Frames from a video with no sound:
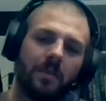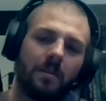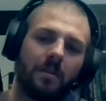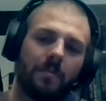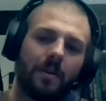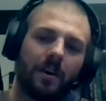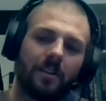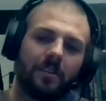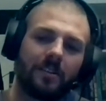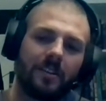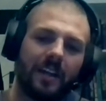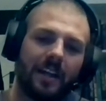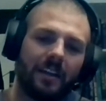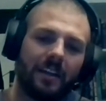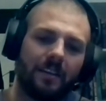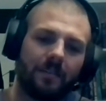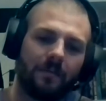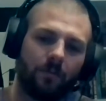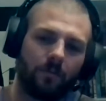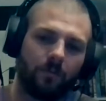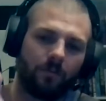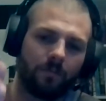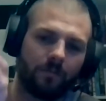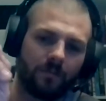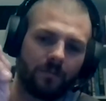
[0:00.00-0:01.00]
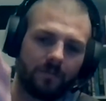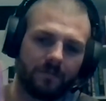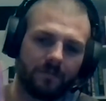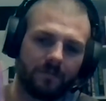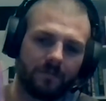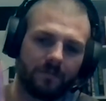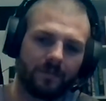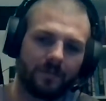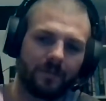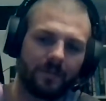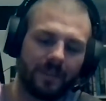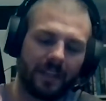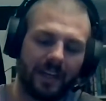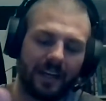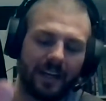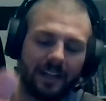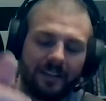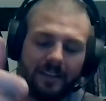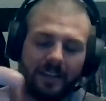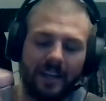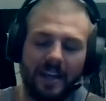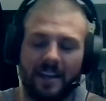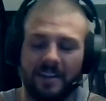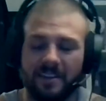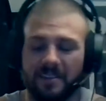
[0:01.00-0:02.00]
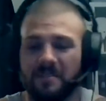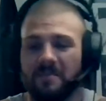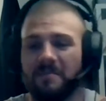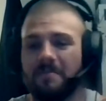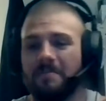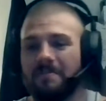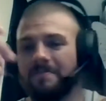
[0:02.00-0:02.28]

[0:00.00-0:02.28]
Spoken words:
me about that at the end.